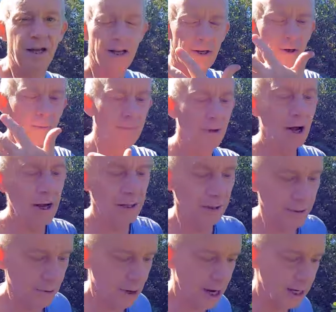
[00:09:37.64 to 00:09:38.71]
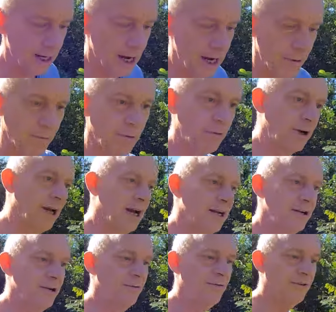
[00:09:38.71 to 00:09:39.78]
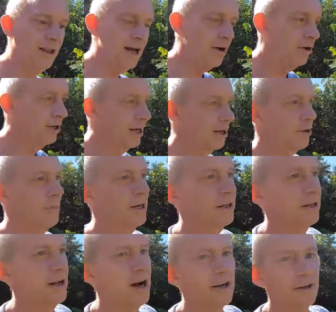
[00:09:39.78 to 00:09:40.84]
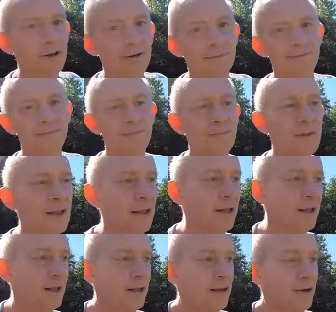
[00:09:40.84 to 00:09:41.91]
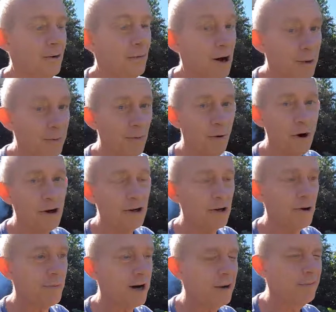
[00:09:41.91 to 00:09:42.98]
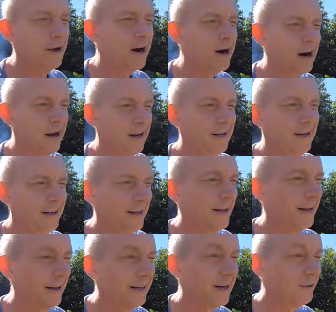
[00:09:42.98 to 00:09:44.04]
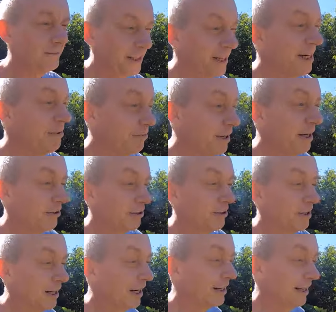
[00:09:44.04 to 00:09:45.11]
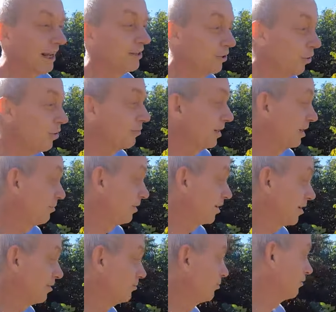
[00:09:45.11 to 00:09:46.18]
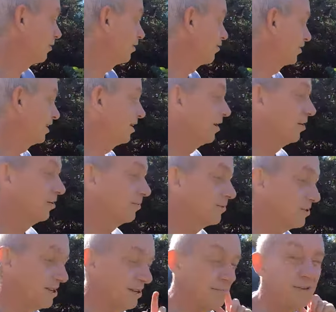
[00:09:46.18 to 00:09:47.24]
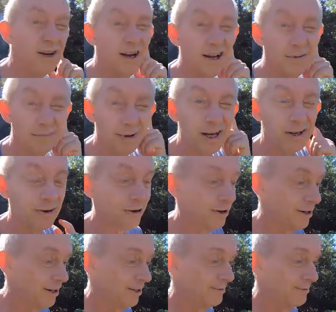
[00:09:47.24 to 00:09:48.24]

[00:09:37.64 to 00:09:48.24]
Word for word: and you go blind in the right eye. Well, what do you got to do for that? Well, you got to go back to doctor. Well, I've been working on my eye and I'm getting better. I, can, I know I'm getting better. I don't know if I ever get 100%, but I am better.